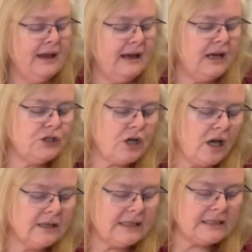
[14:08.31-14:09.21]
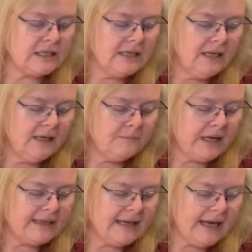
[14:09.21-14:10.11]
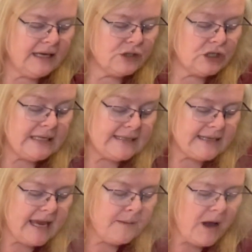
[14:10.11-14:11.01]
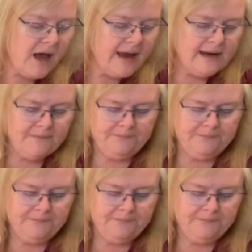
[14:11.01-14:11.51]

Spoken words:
a chocolate mud cake cheesecake pie.